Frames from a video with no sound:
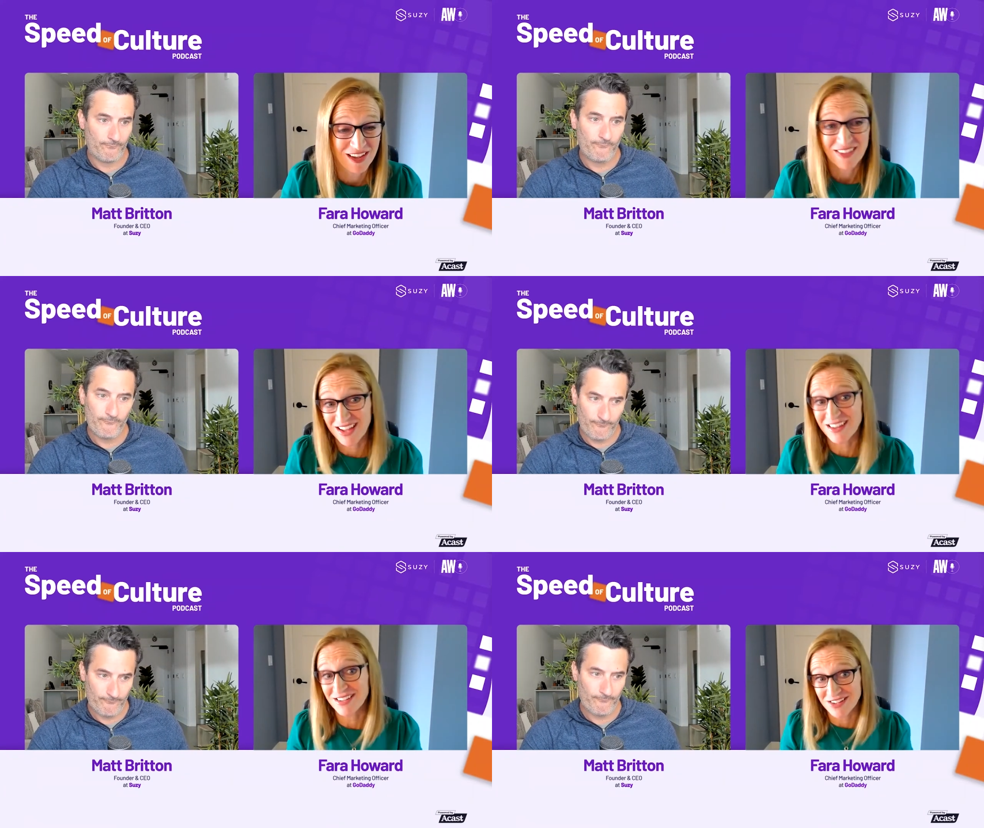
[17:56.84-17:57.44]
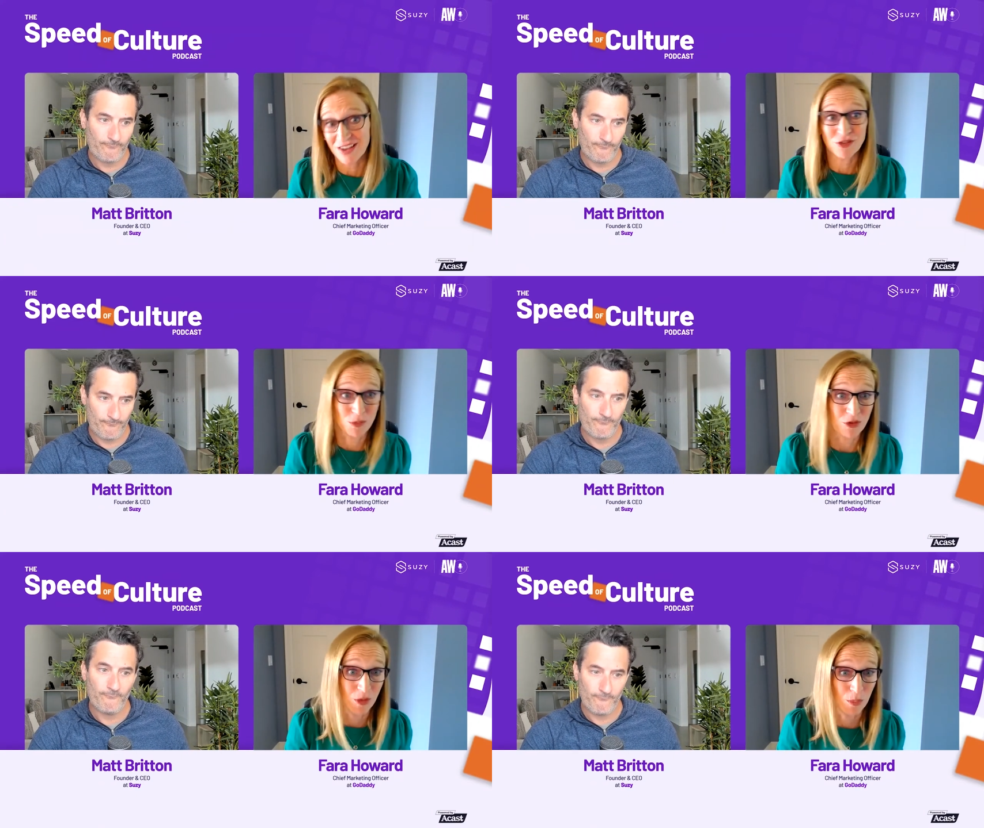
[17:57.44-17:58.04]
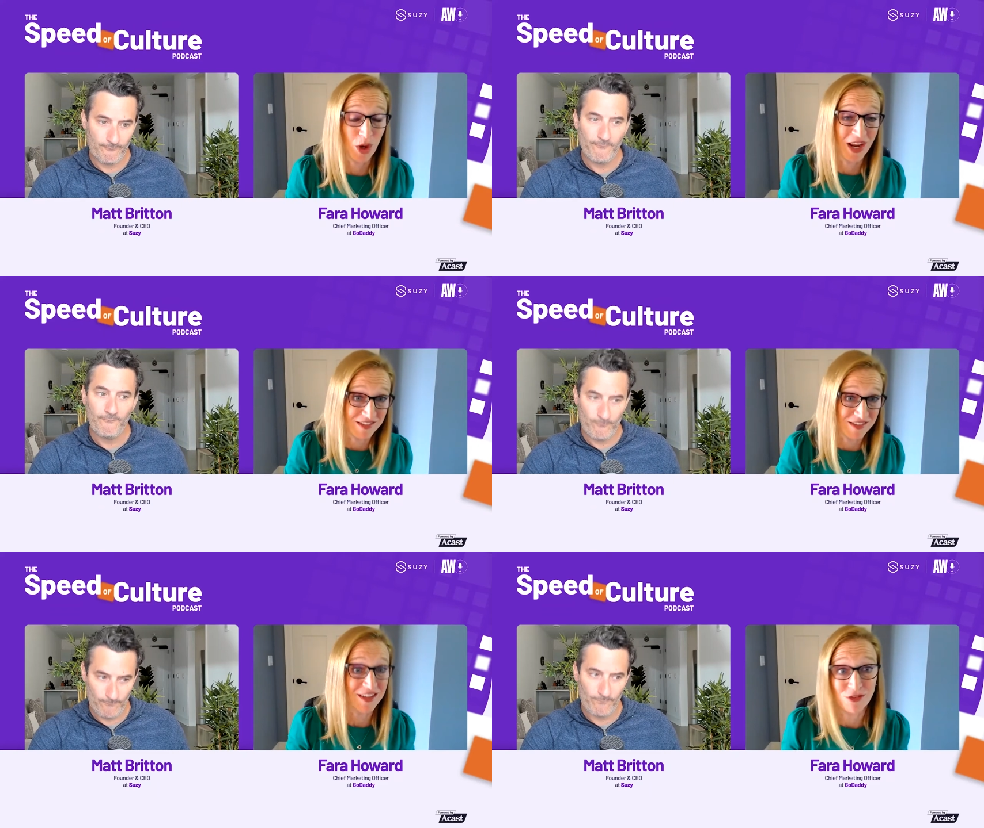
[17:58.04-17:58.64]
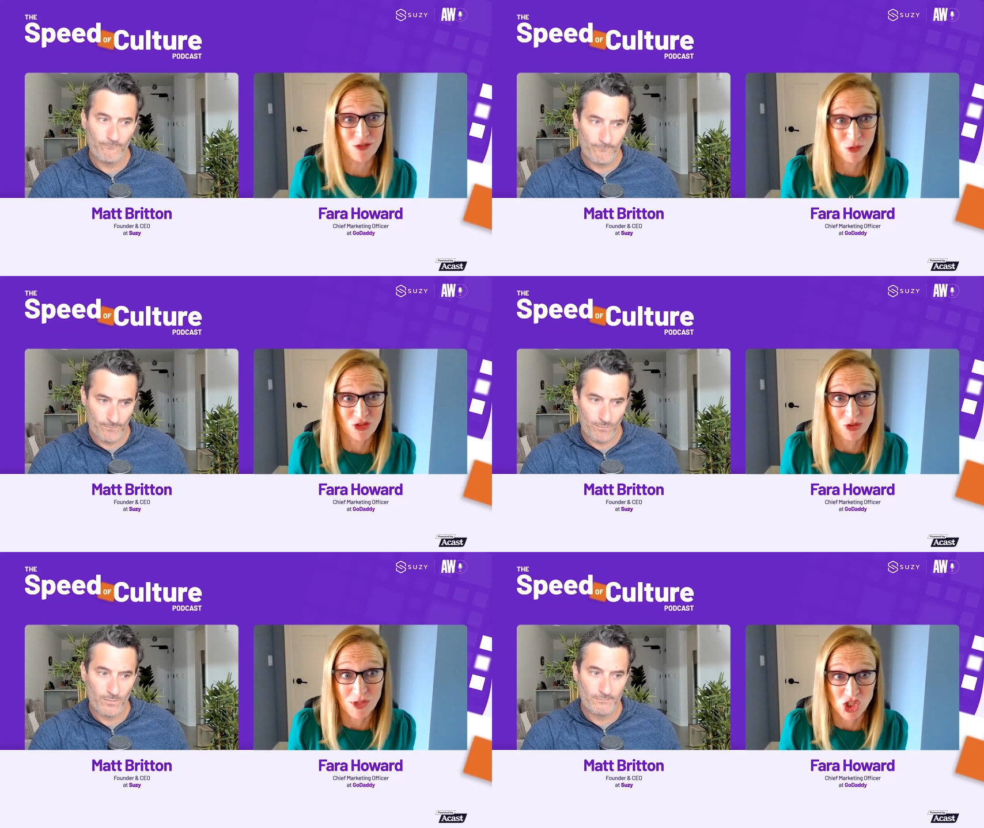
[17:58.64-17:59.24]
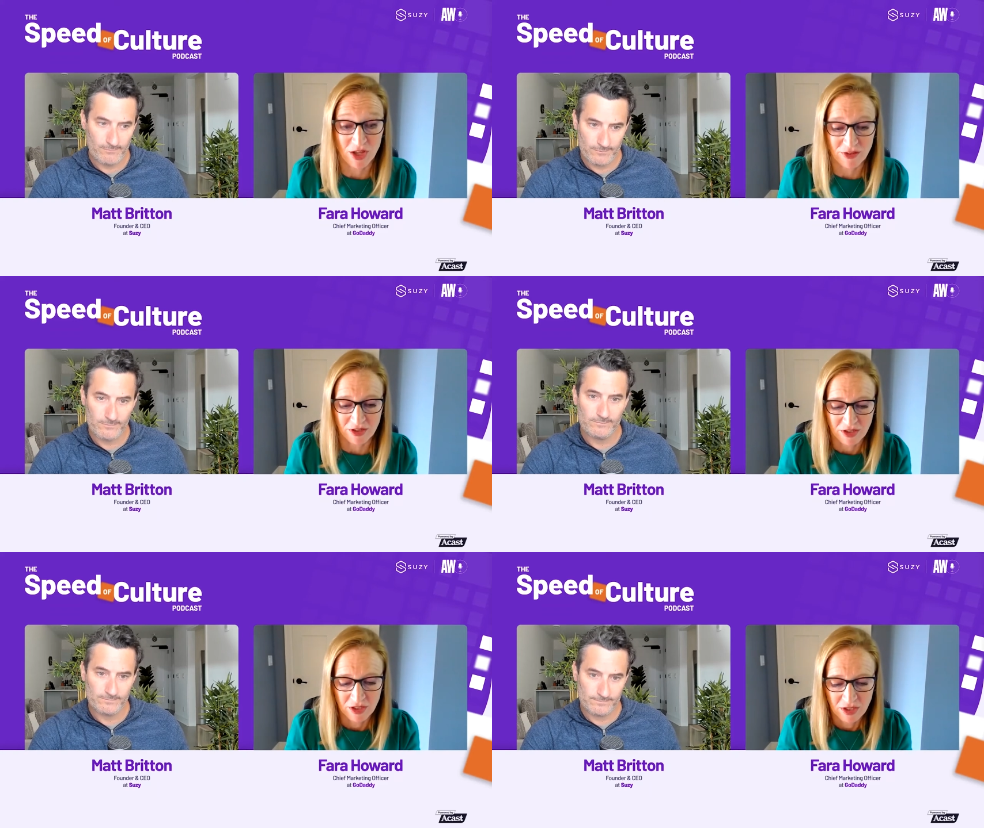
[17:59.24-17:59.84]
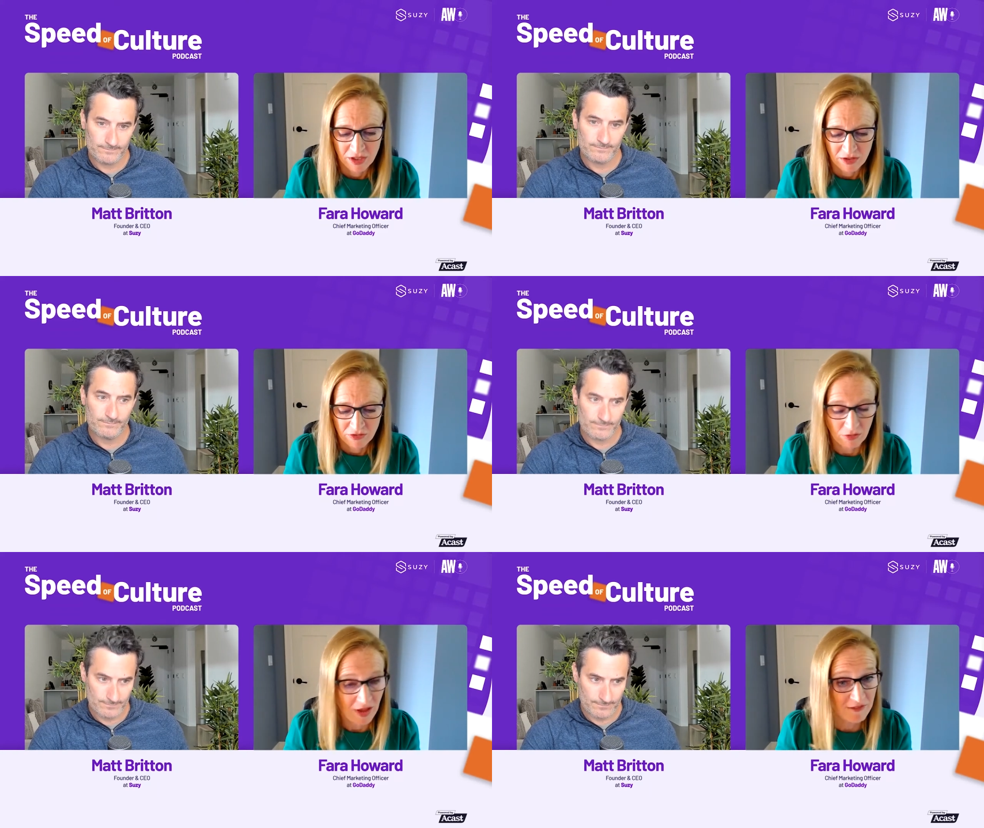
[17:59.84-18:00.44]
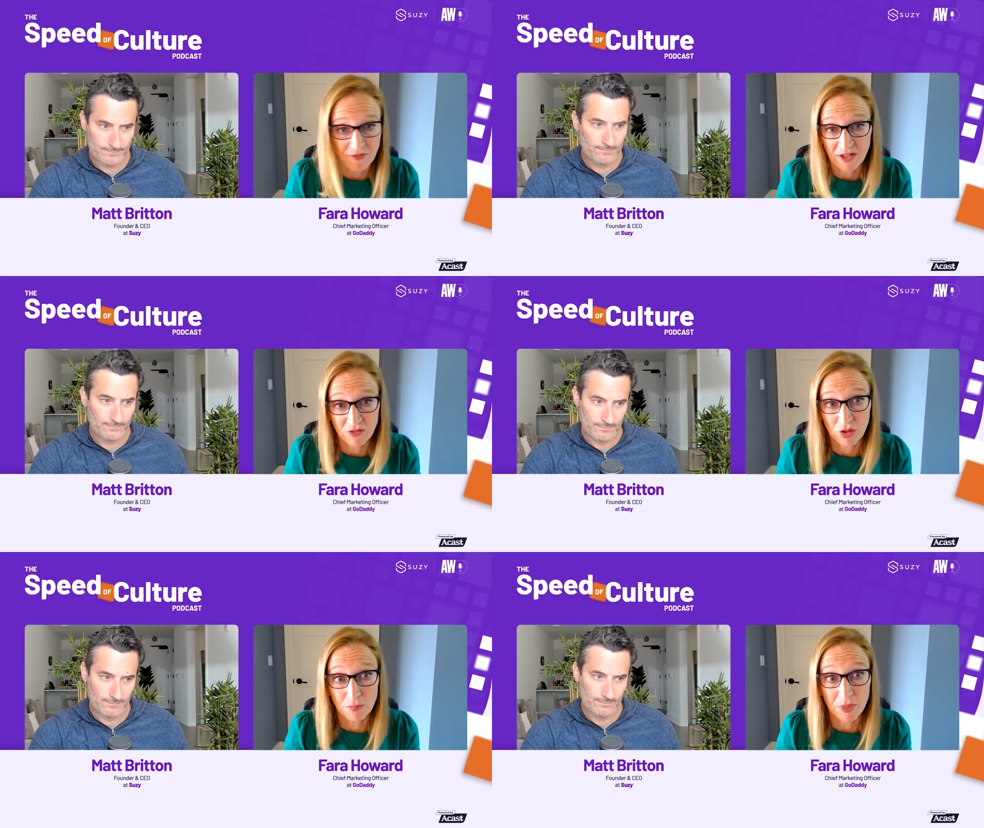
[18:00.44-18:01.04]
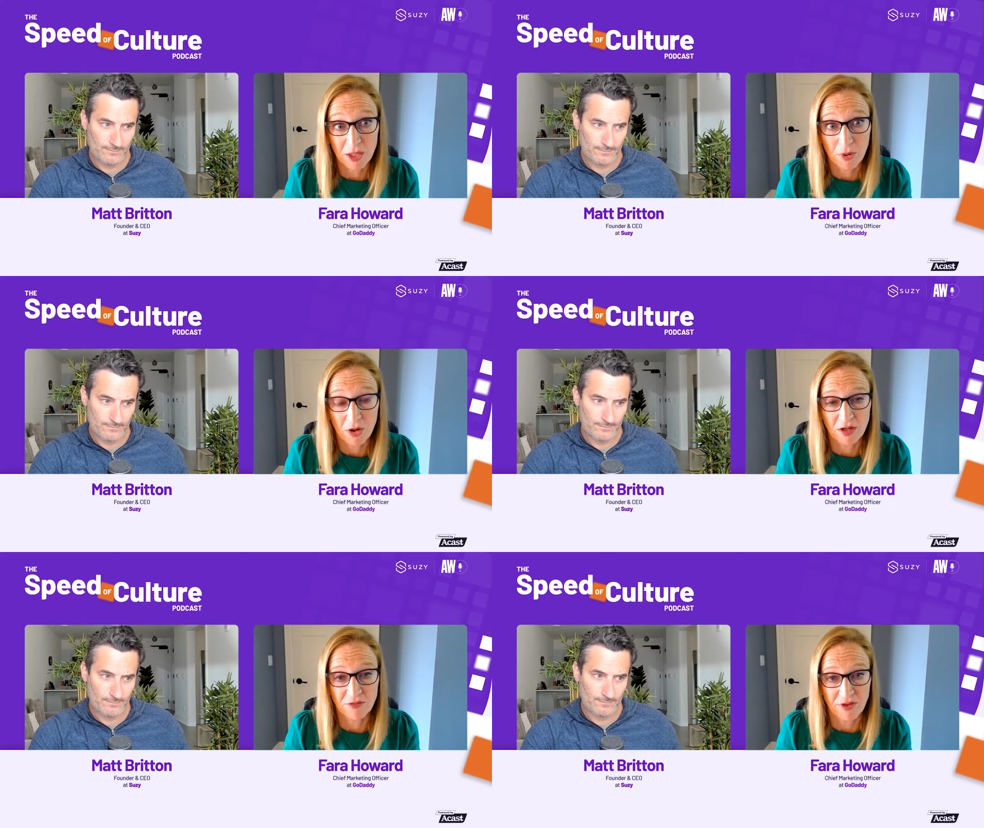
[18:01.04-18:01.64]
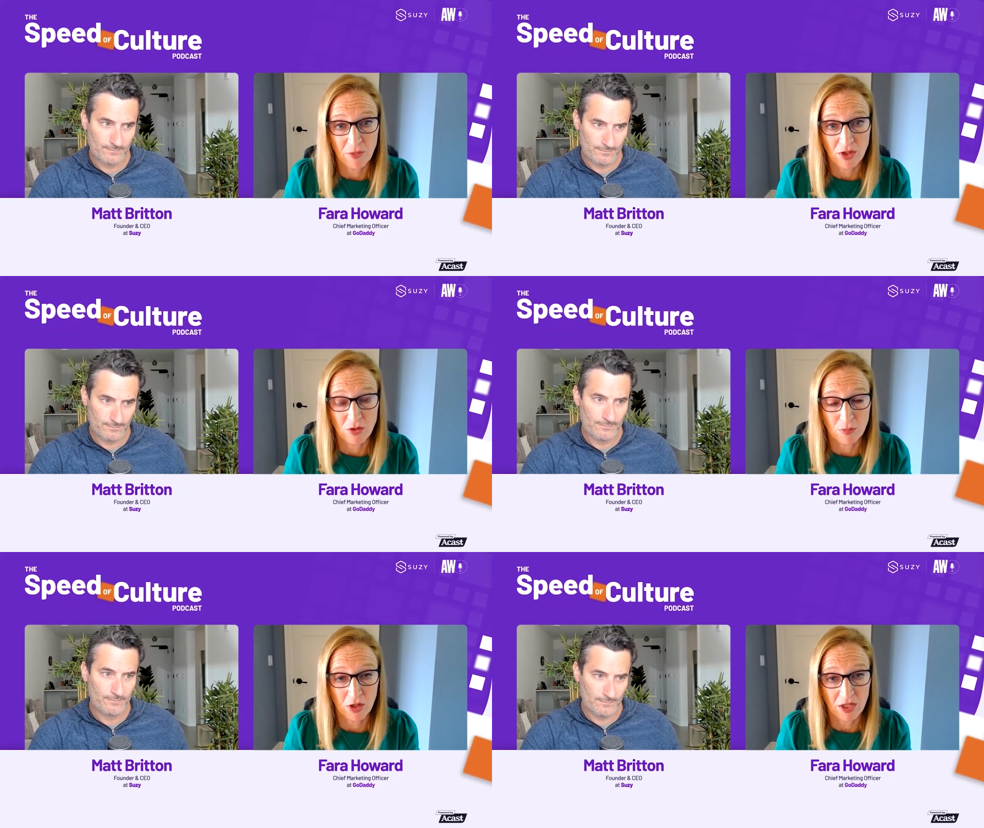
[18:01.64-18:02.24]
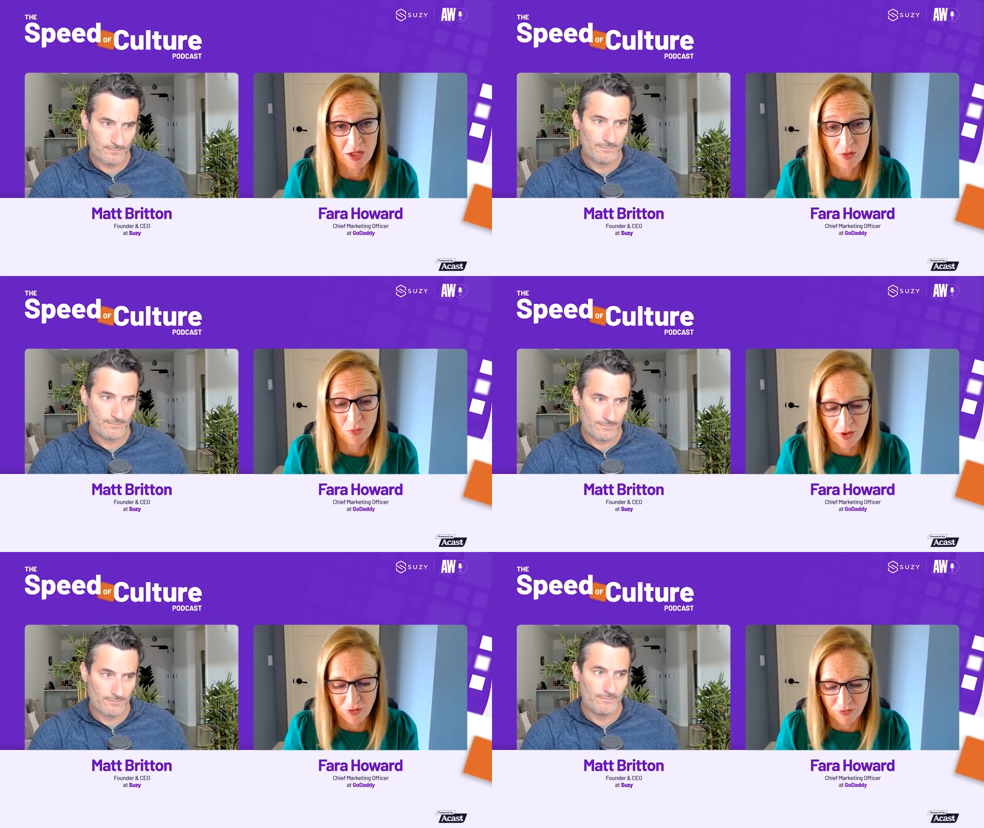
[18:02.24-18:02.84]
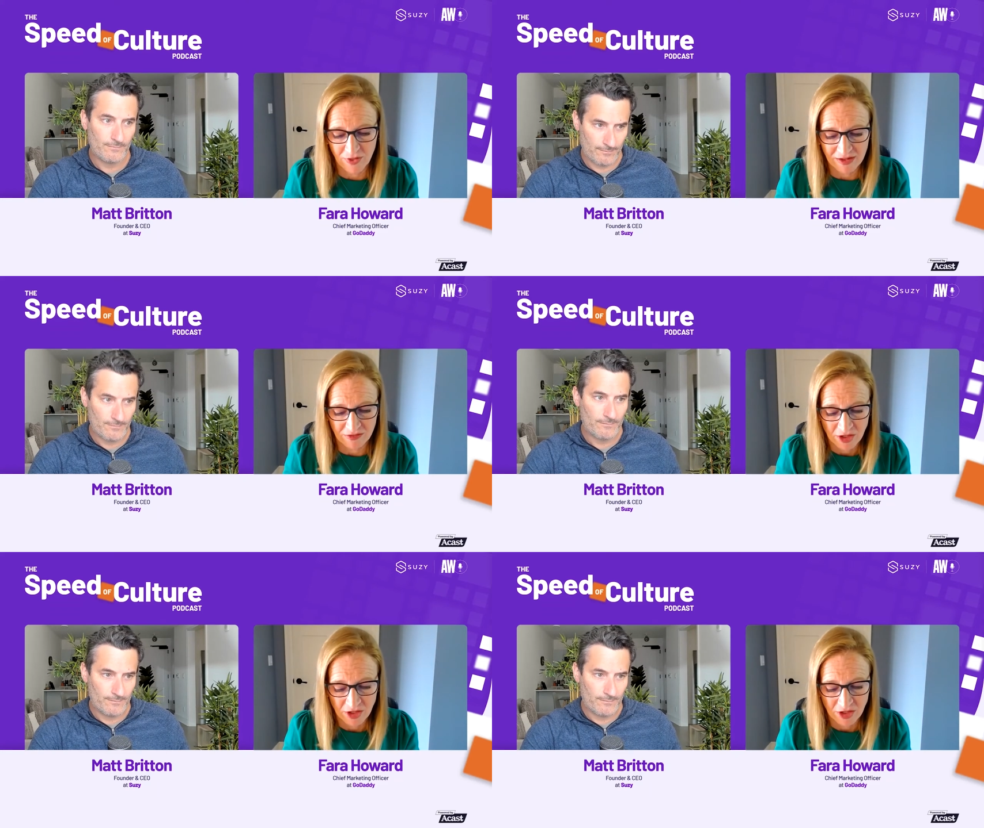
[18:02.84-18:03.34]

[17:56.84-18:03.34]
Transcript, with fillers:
Speaker 1: they connect customers to brands and customers to each other. So live events are a big part of how we go to market, whether that's